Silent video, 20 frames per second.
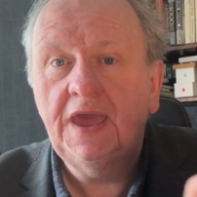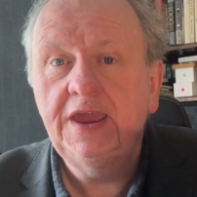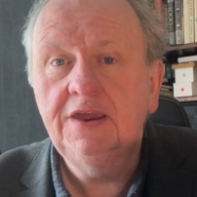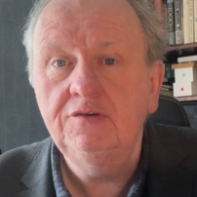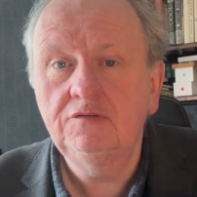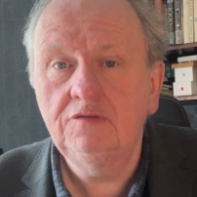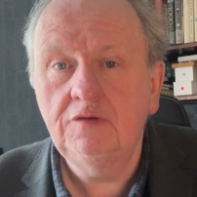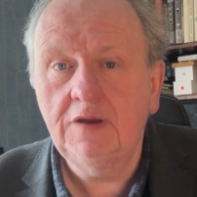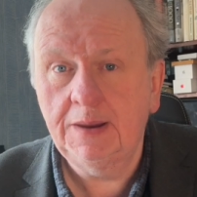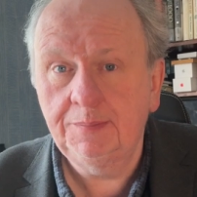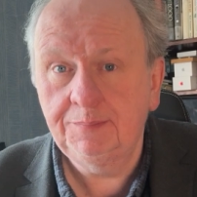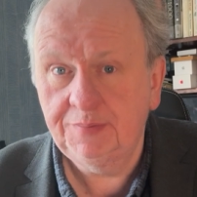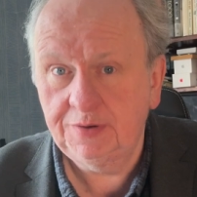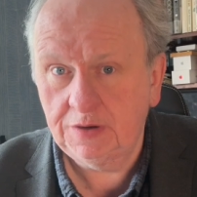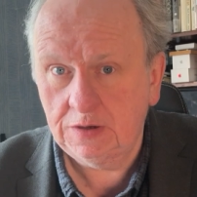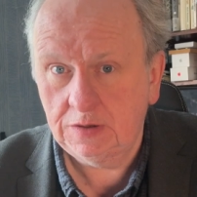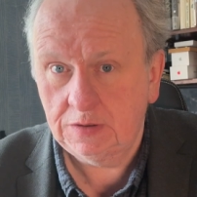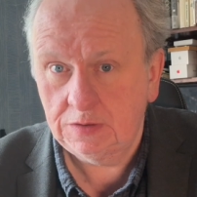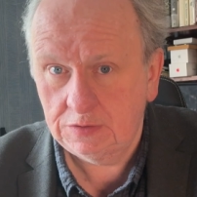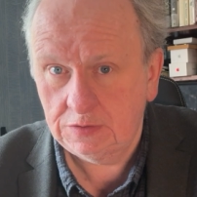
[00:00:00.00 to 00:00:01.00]
a
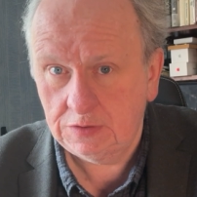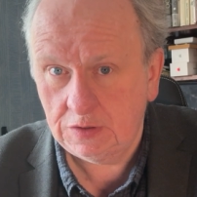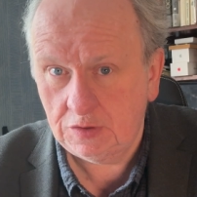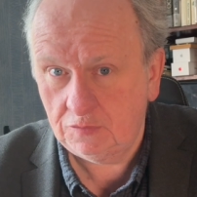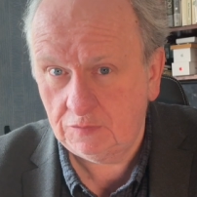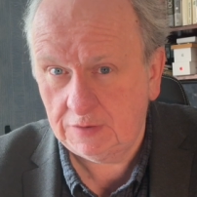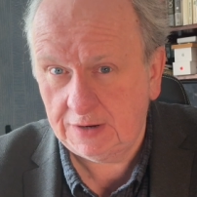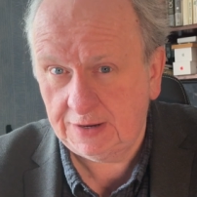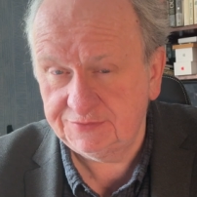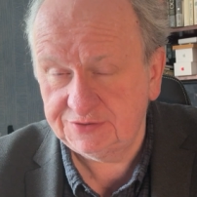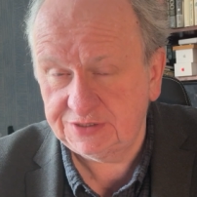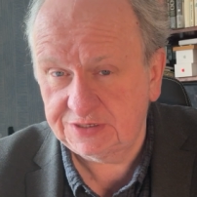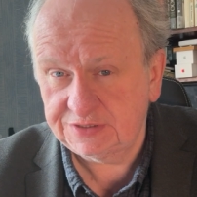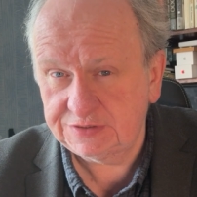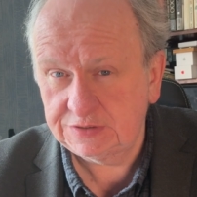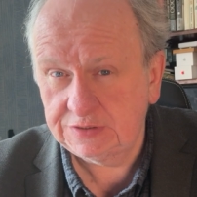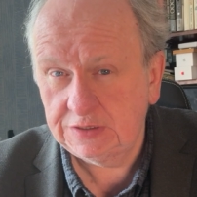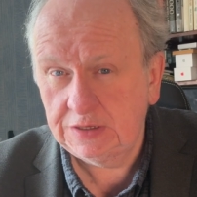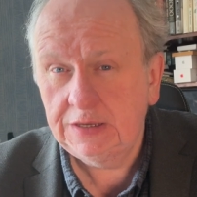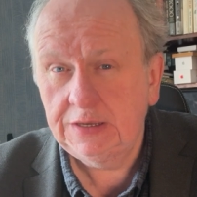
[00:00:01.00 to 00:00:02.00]
wrapper around it.